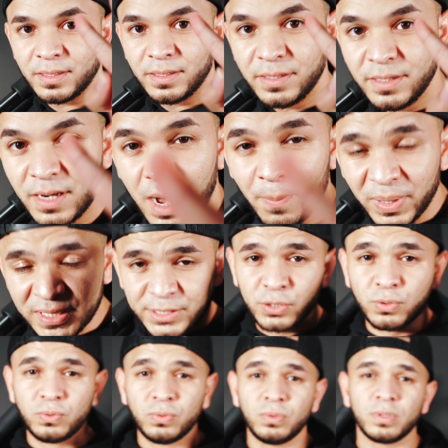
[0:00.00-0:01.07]
Number
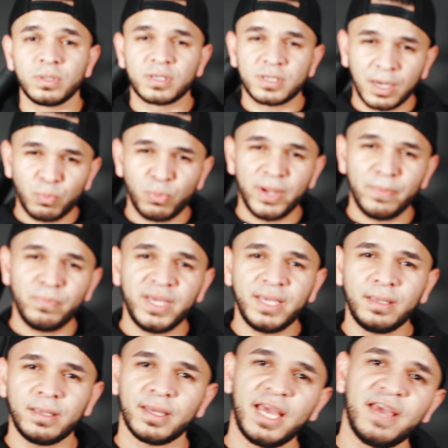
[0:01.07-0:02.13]
2, come with
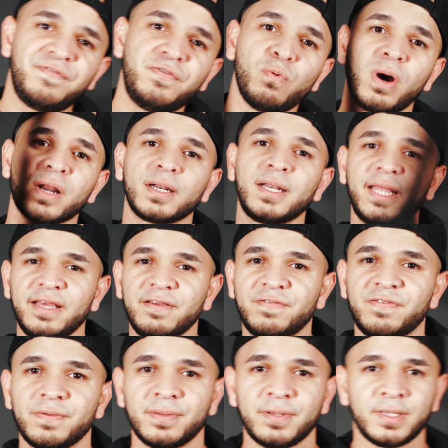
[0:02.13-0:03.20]
me if you wanna
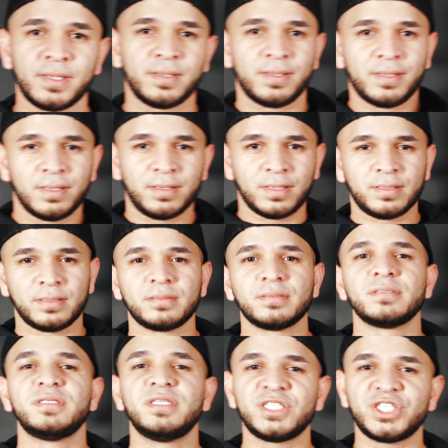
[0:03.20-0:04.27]
live.
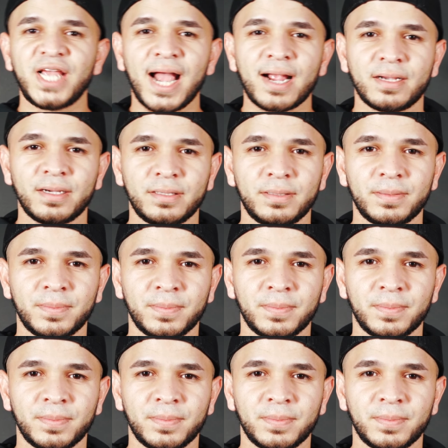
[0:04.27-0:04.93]
The shotgun.